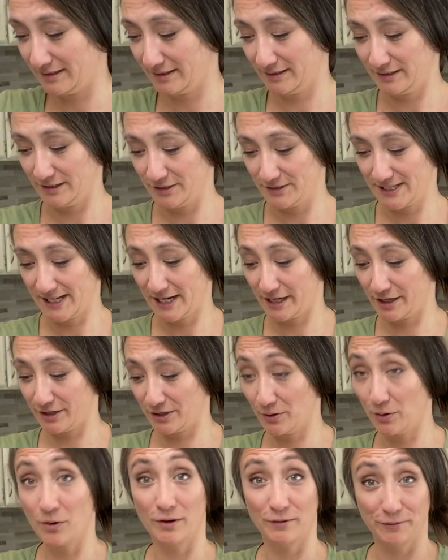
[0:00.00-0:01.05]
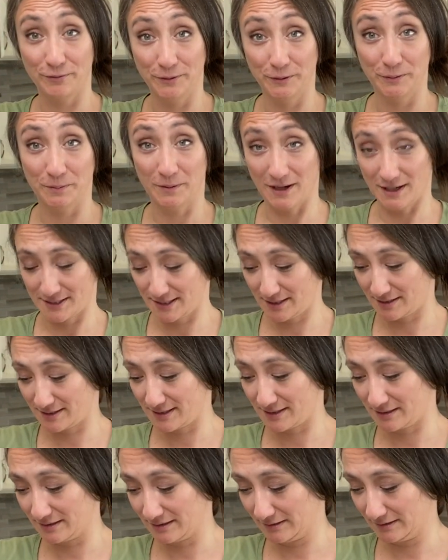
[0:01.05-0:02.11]
you take your food
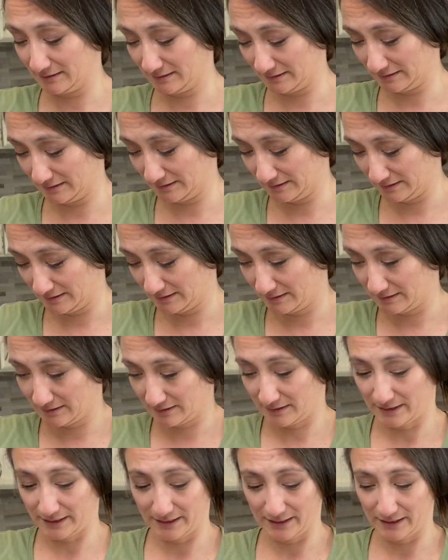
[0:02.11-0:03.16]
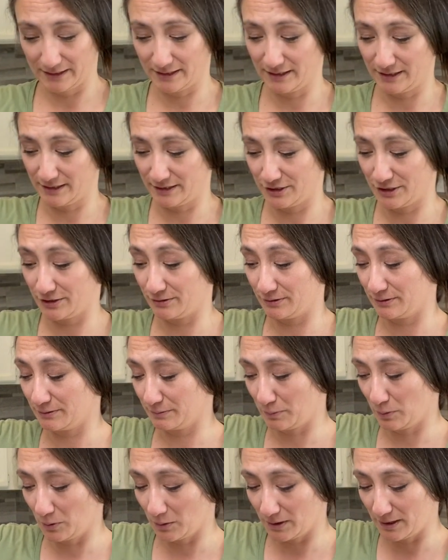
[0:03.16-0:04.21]
processor and you
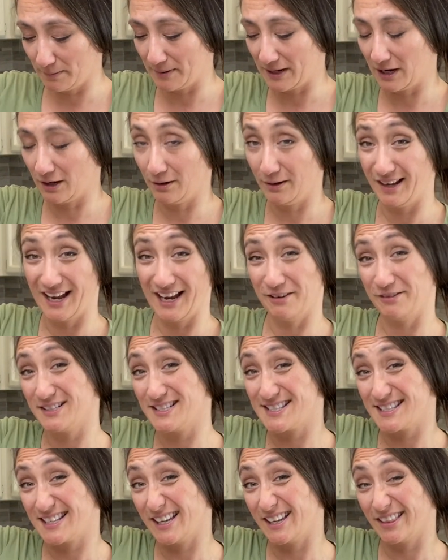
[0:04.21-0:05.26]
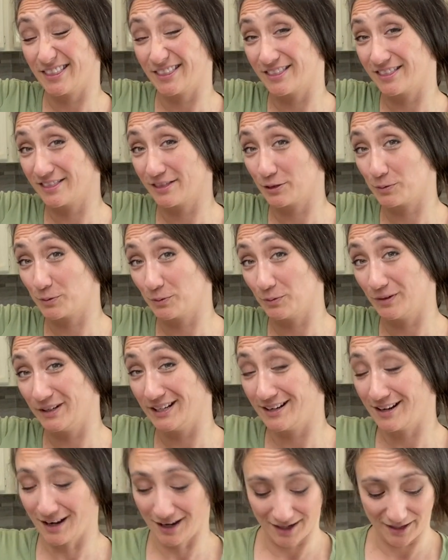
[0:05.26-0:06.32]
pour about, I would say, 3
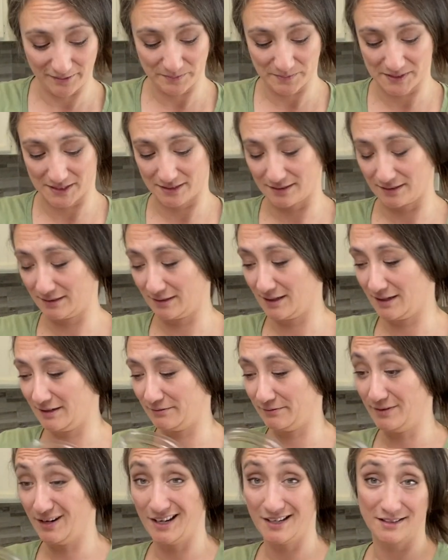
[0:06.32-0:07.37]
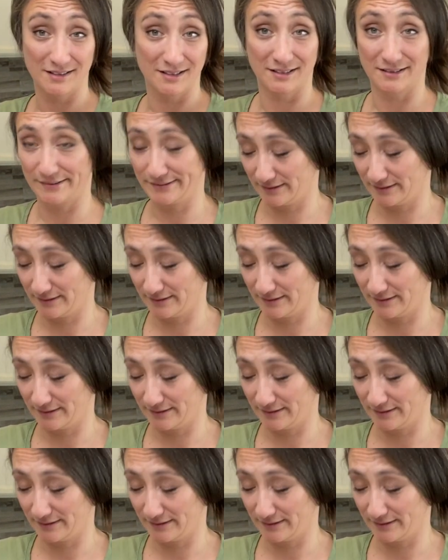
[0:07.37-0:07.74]
cups of nuts.